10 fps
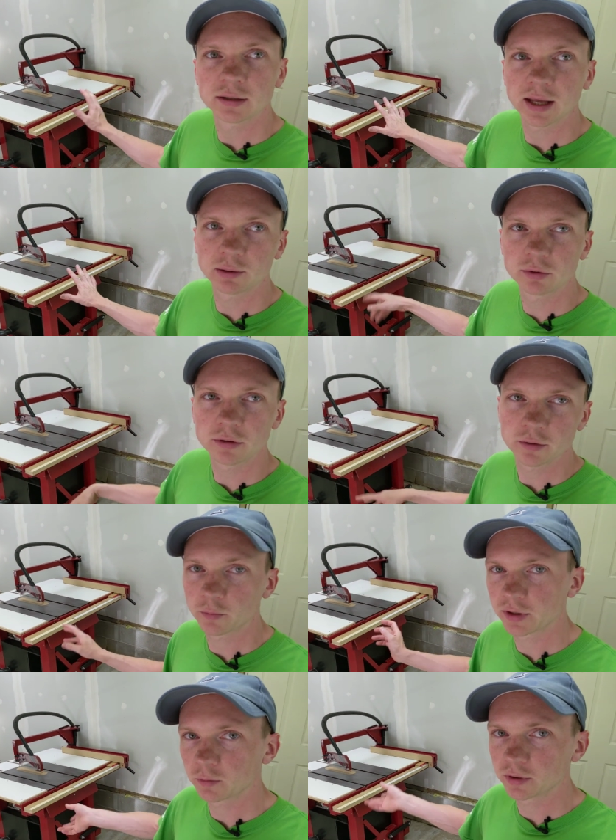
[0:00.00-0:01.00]
table
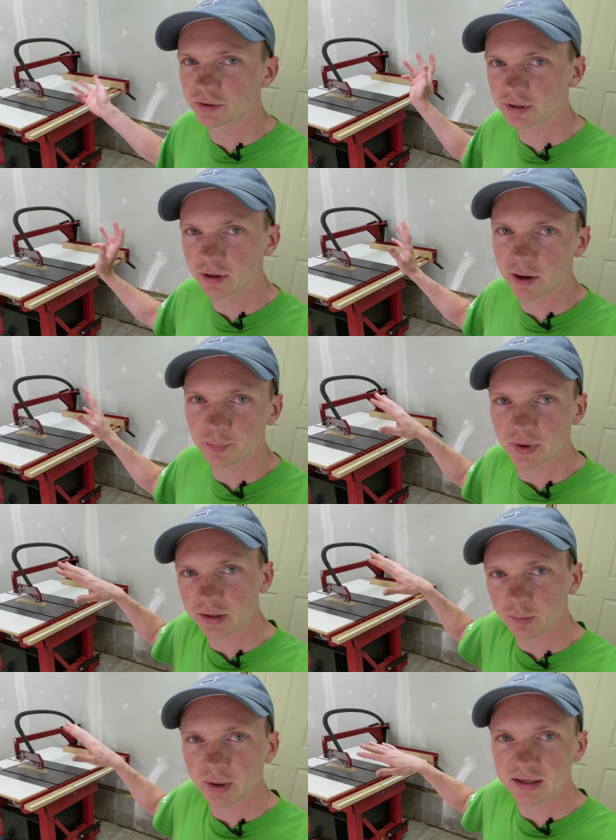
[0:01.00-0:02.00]
when the wheels are up
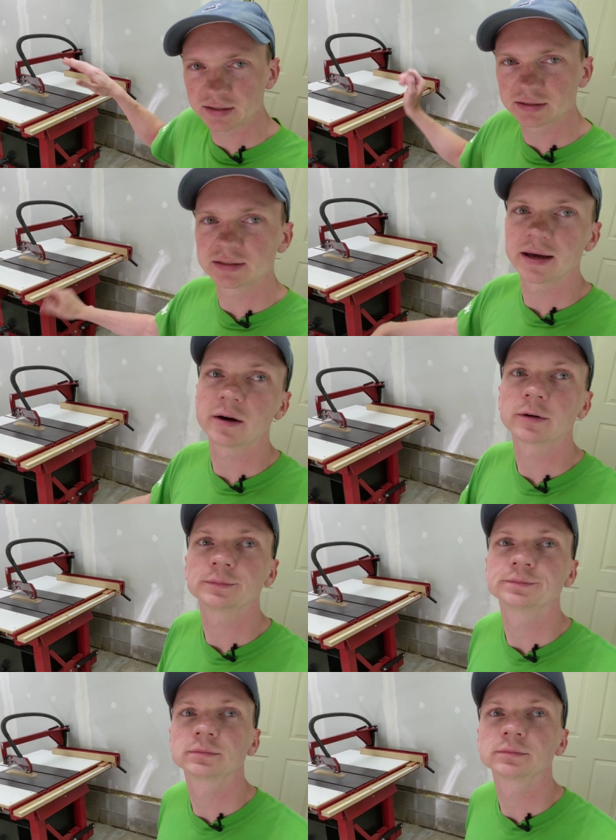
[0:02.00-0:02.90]
and the base is down.